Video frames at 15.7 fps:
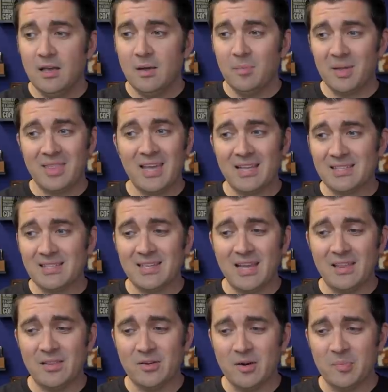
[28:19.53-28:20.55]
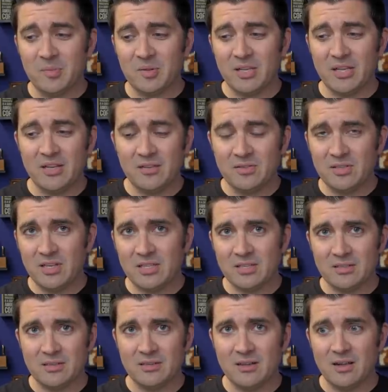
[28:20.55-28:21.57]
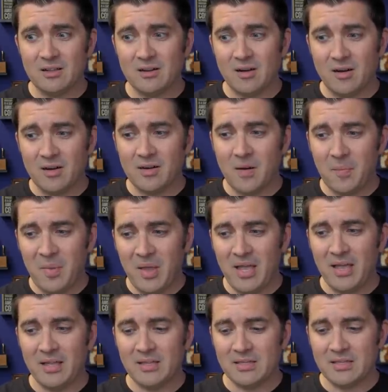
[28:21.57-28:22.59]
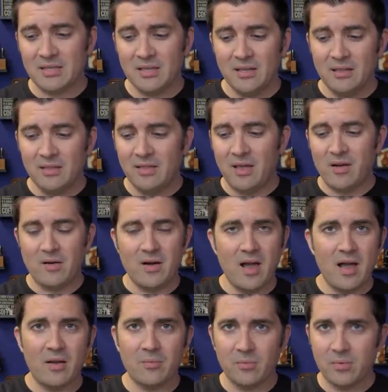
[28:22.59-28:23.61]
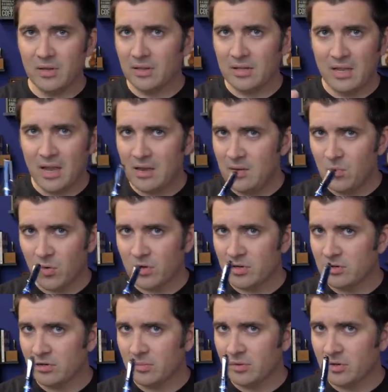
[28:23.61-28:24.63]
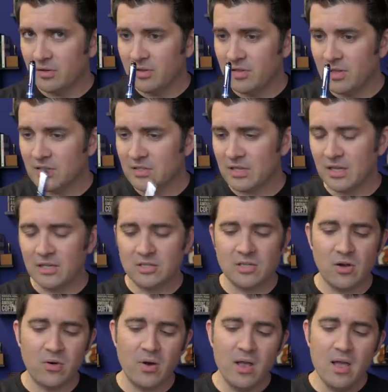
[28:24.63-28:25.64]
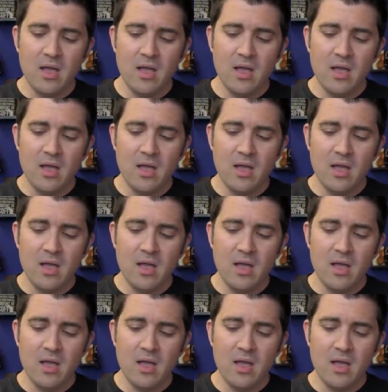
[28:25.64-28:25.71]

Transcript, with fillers: But that said, there are plenty of six hundred dollar on-up pens that are not really any more durable than this thing. So,